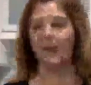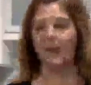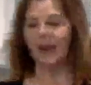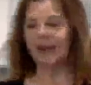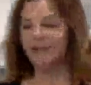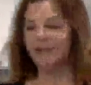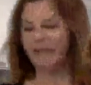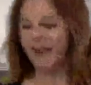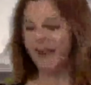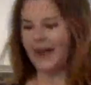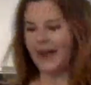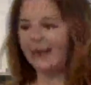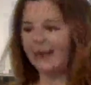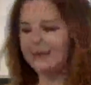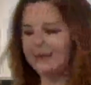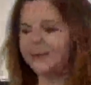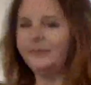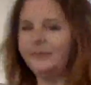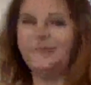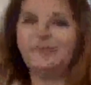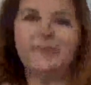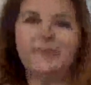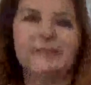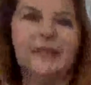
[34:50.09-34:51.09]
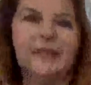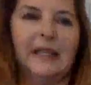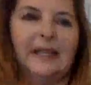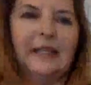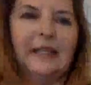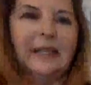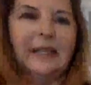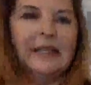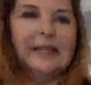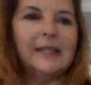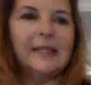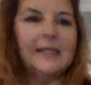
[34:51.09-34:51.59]
have that.
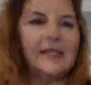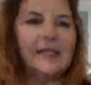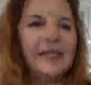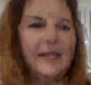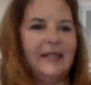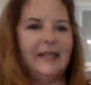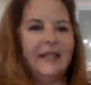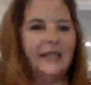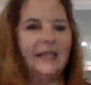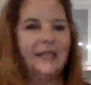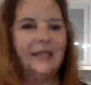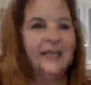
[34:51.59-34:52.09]
Let's see.